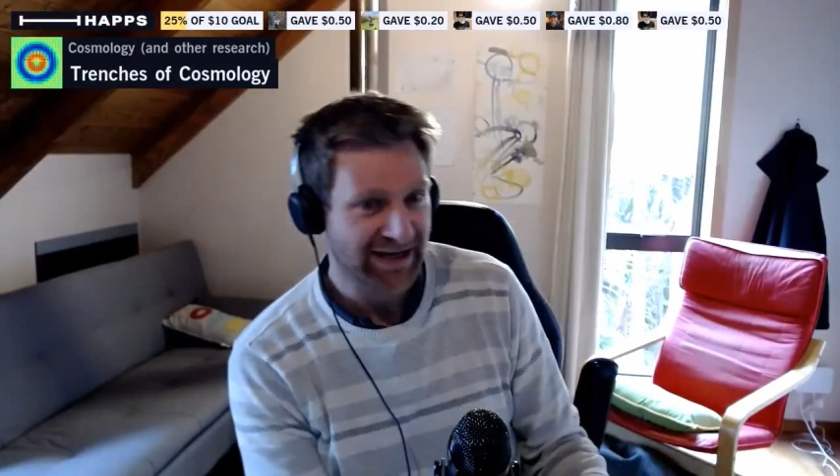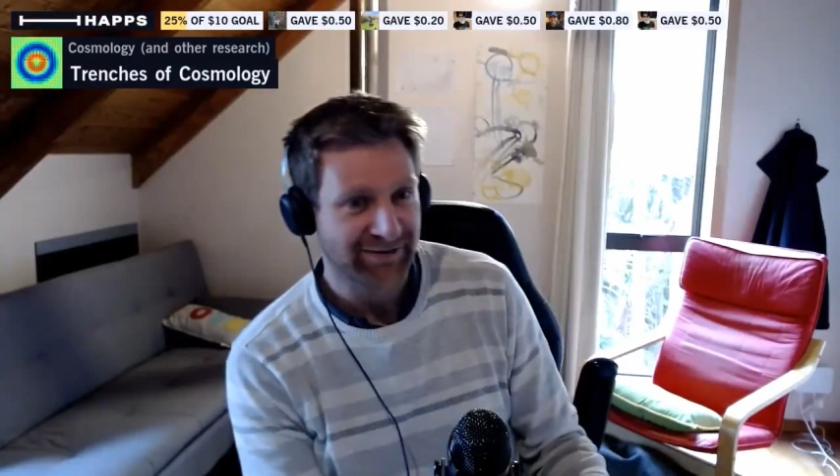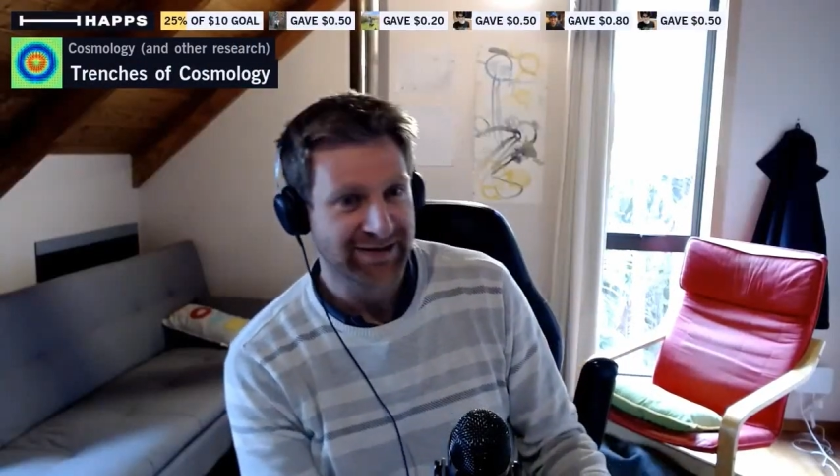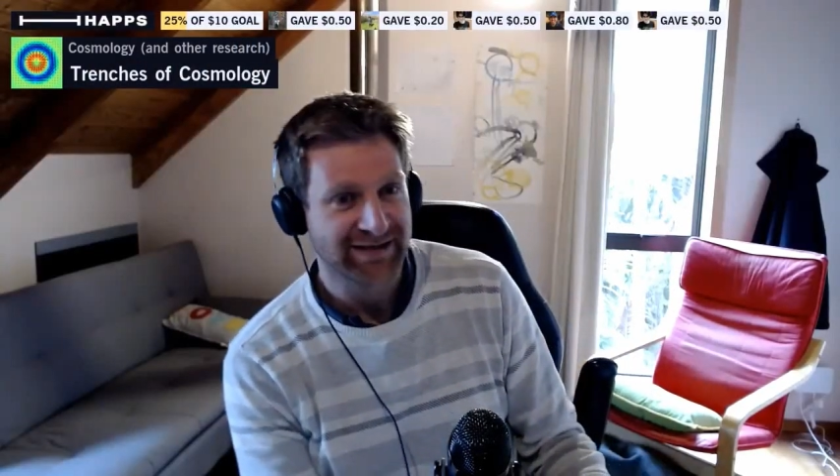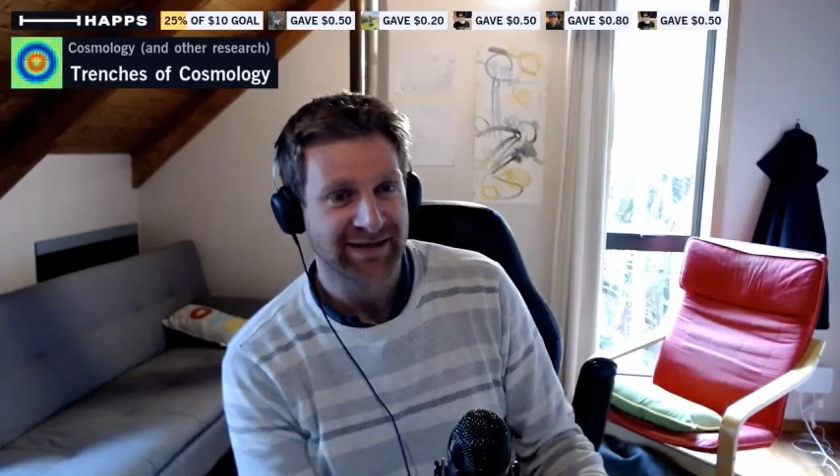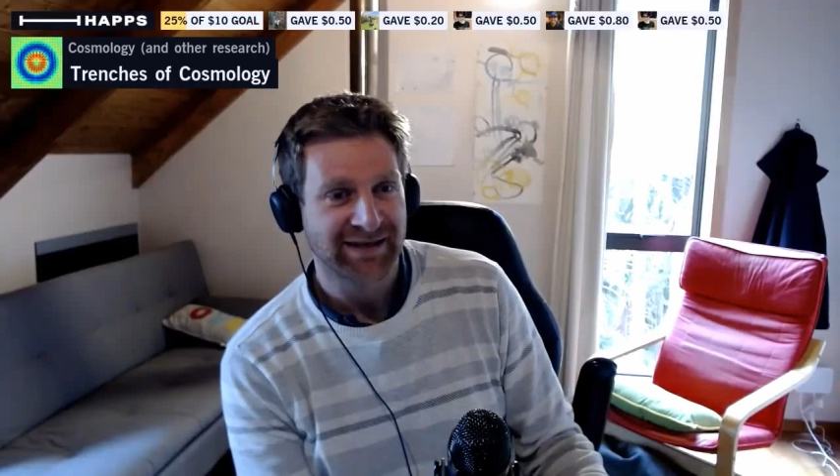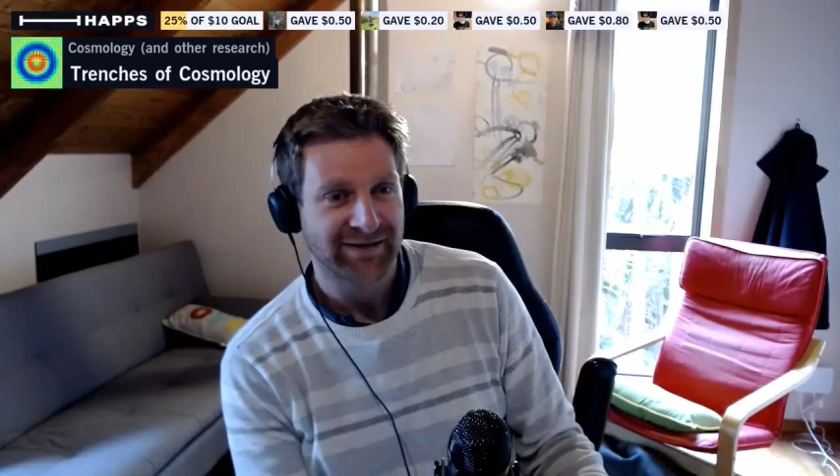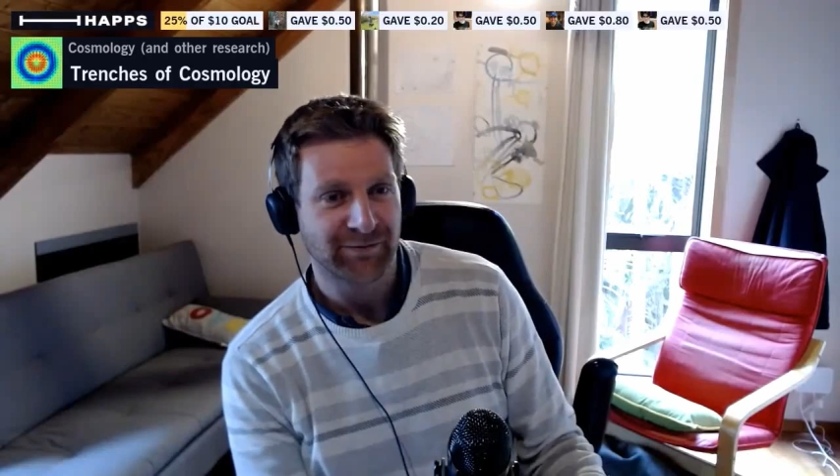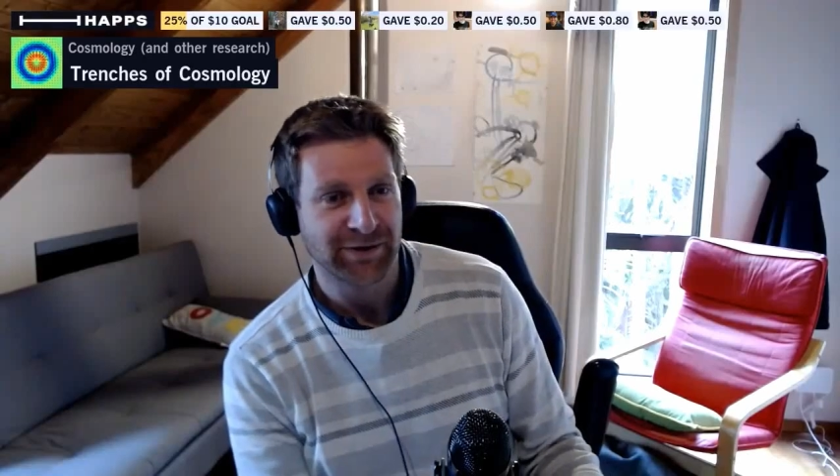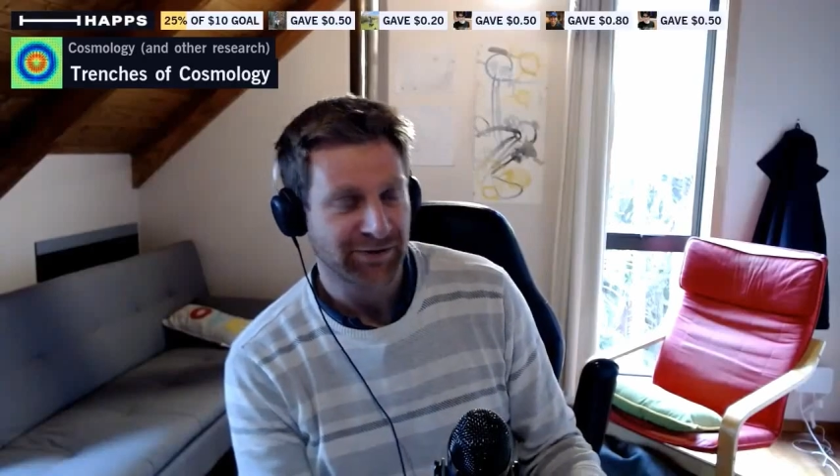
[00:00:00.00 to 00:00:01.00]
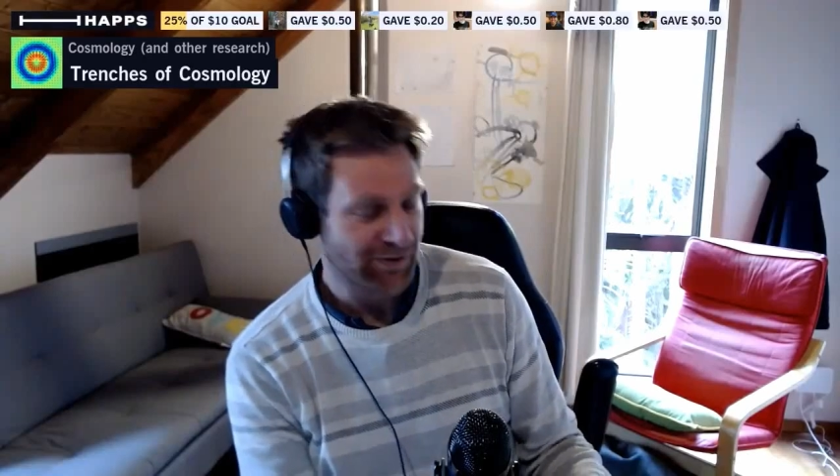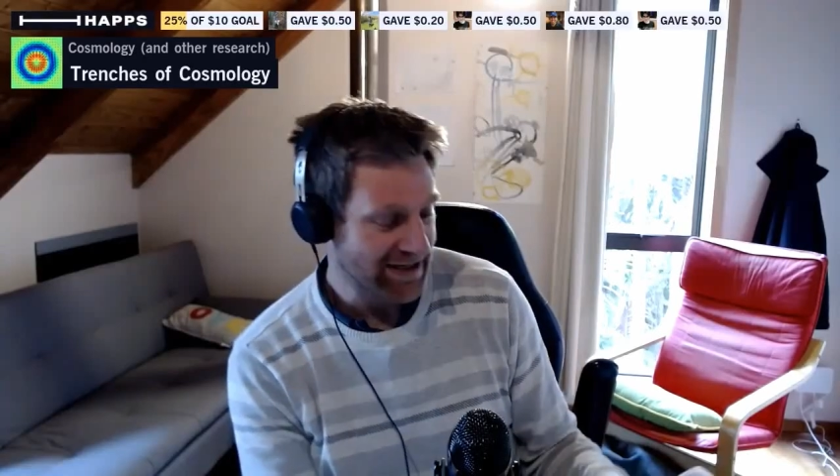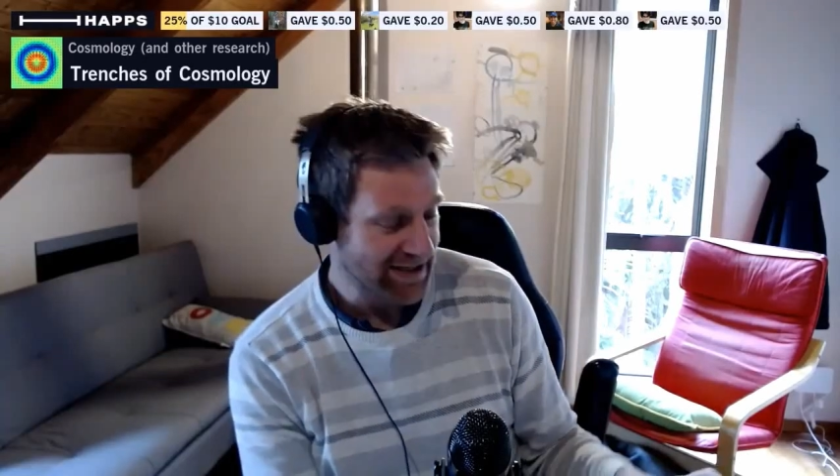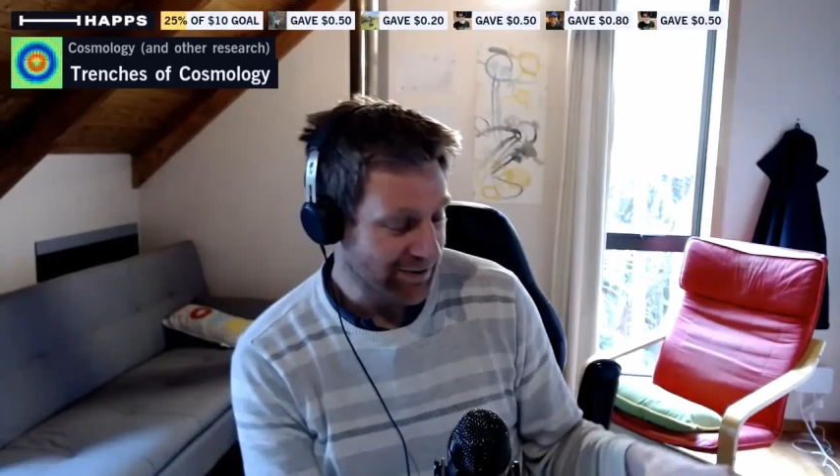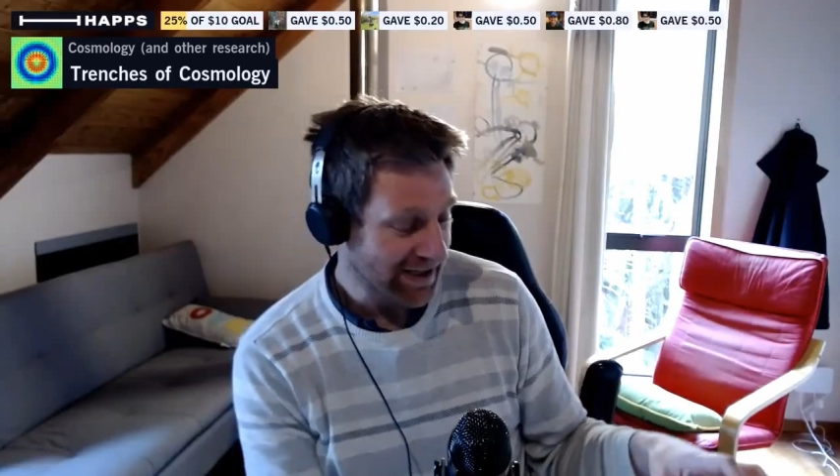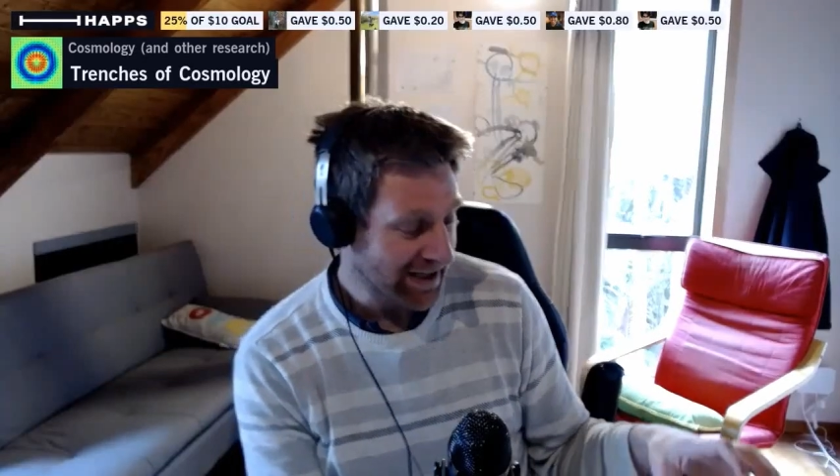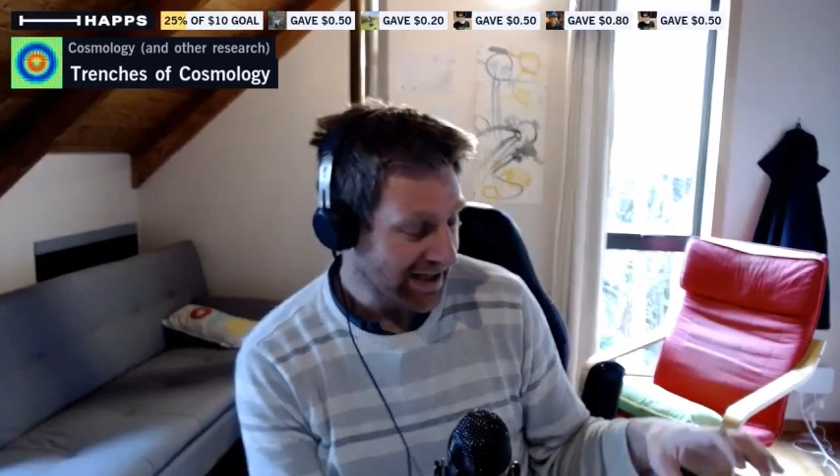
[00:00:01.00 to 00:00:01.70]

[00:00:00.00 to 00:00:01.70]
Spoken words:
I was 1 or 2 years old,